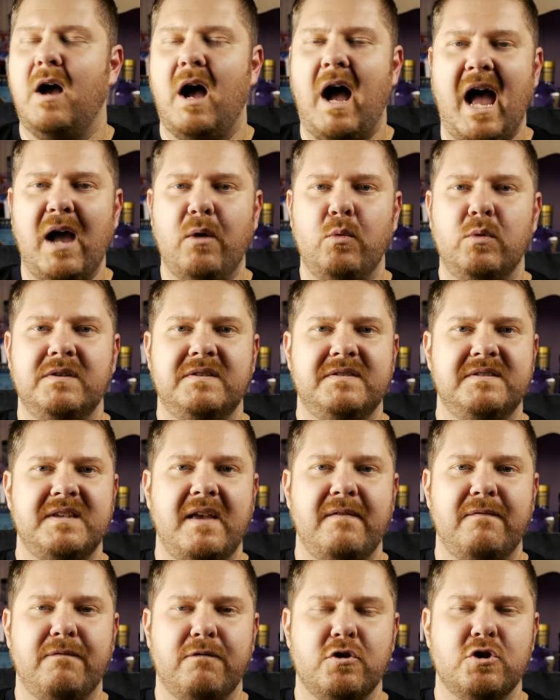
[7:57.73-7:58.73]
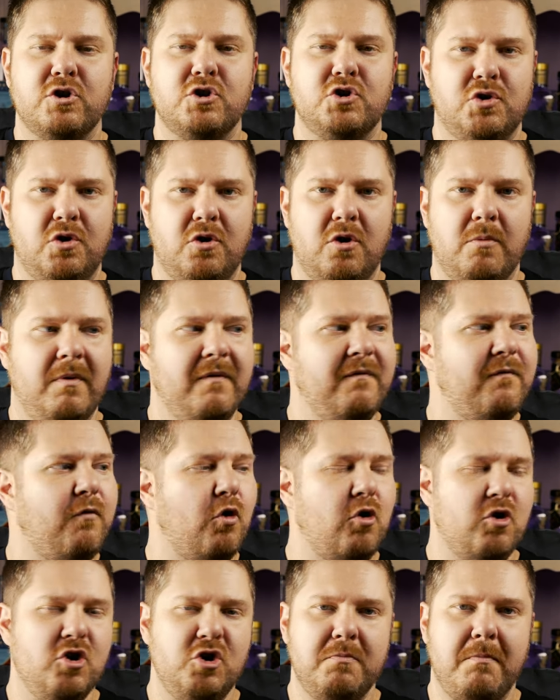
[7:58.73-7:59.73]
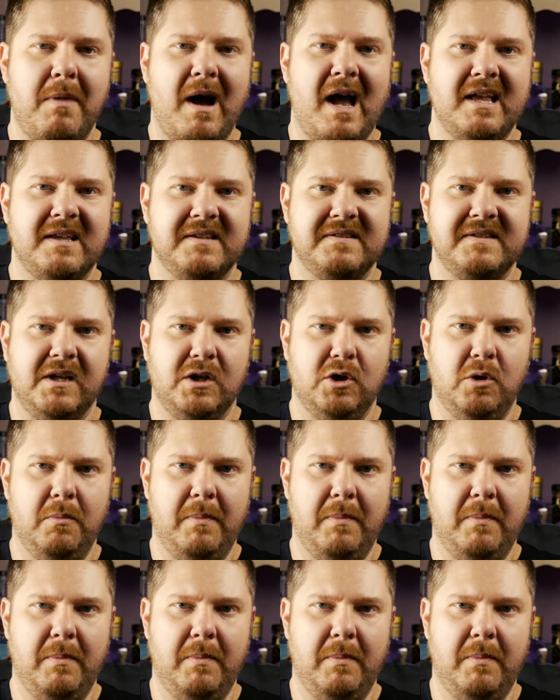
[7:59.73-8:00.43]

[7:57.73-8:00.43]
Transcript: I would say for sure, before you buy a single